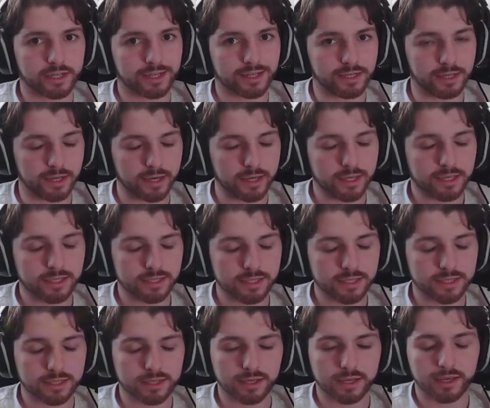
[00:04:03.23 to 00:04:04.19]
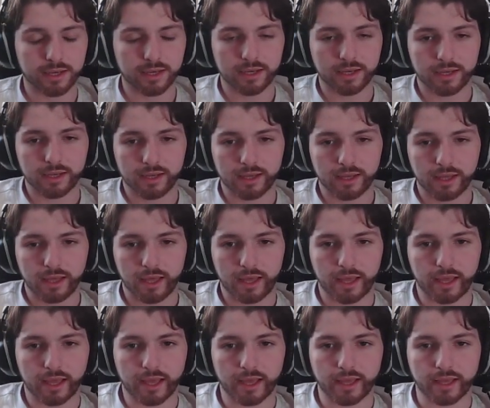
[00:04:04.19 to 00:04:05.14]
nice.
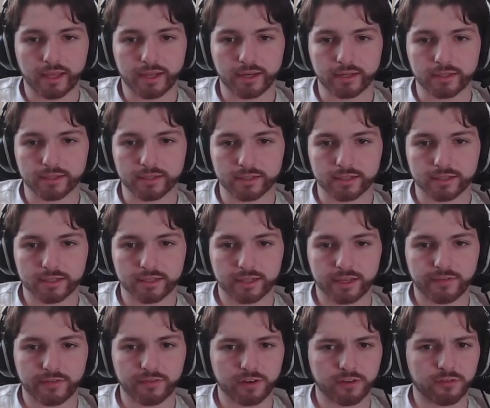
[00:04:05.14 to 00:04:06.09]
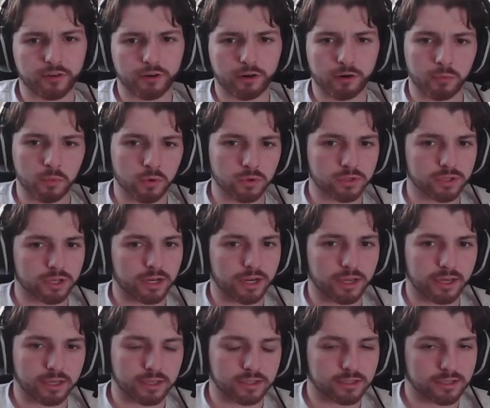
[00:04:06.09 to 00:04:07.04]
And even Pheromosa,
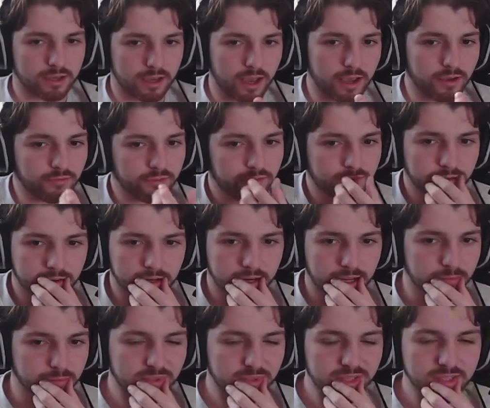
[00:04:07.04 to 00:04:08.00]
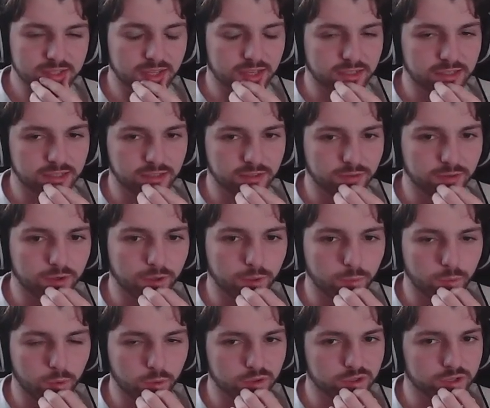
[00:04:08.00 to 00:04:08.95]
like so I've even like beast-typed
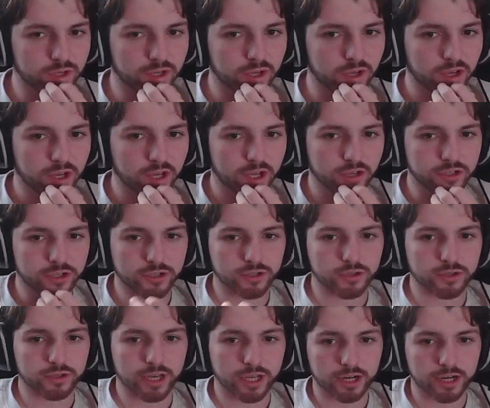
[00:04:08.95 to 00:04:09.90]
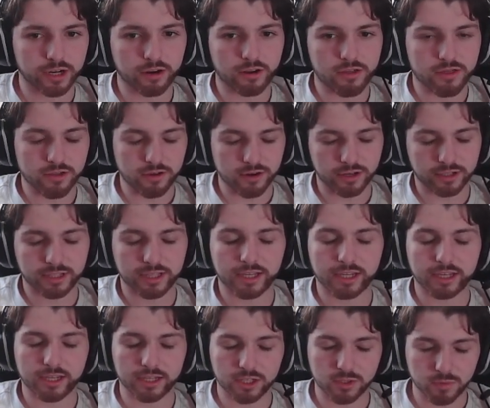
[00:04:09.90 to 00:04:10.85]
Pheromosa just to get her
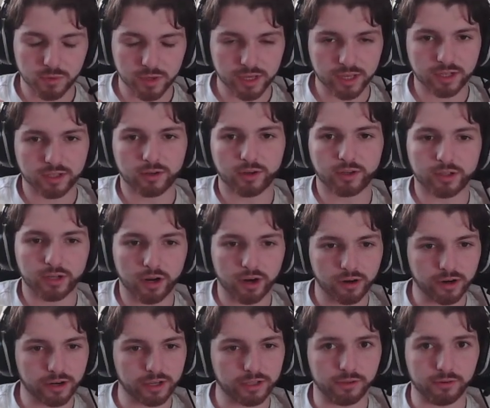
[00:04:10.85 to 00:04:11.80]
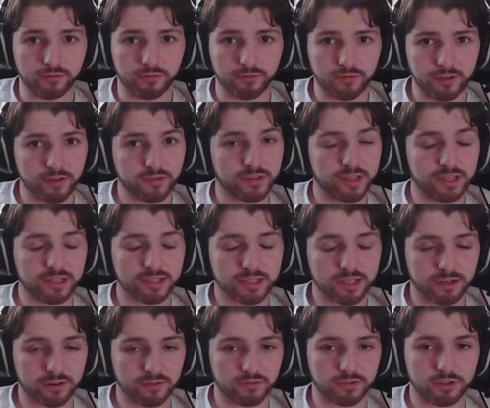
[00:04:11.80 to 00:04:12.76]
30, swing into a Darkrai do 50
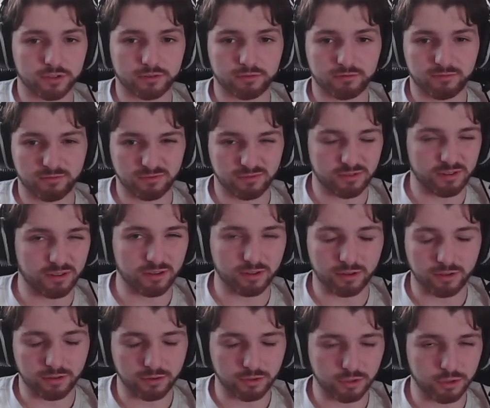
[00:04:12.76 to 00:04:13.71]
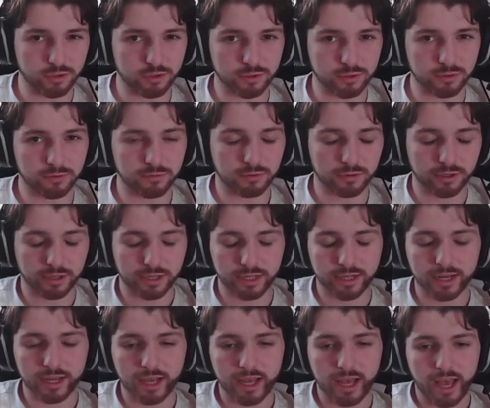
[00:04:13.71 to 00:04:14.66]
instead of just the usual 40.
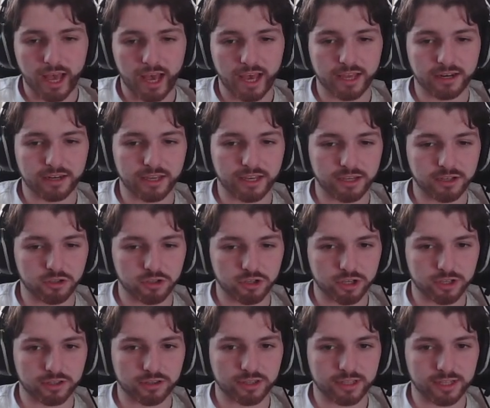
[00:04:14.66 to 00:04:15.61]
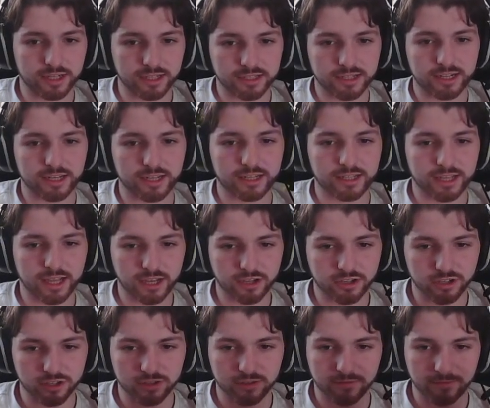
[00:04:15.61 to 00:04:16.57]
And this list has
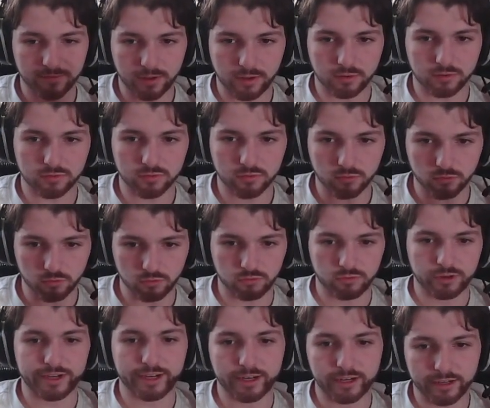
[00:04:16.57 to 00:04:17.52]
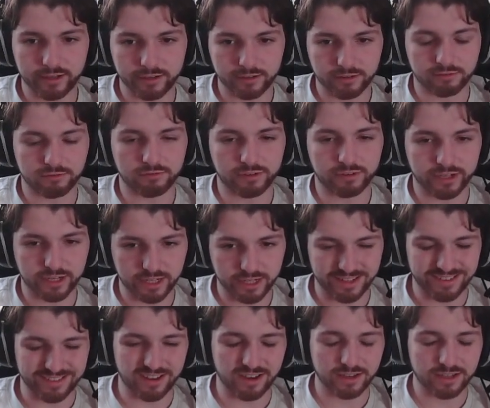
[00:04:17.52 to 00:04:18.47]
just felt really
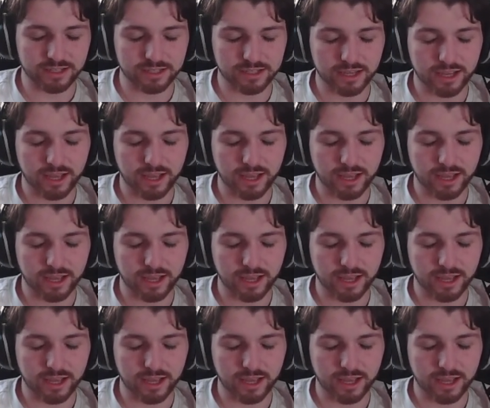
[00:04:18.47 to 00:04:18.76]
nice.